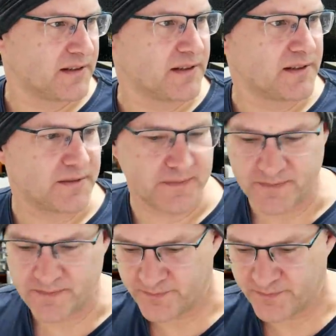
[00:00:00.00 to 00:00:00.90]

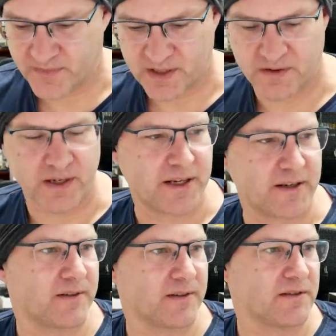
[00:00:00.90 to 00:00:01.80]
Um, all right,
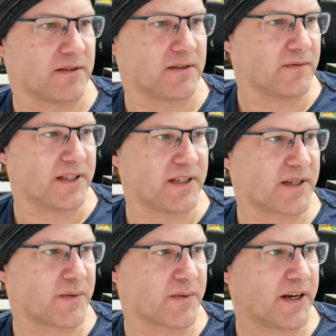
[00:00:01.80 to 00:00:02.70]
is this a
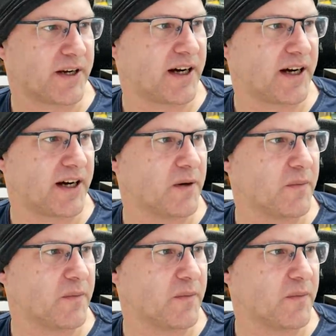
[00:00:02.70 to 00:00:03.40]
brain fart moment?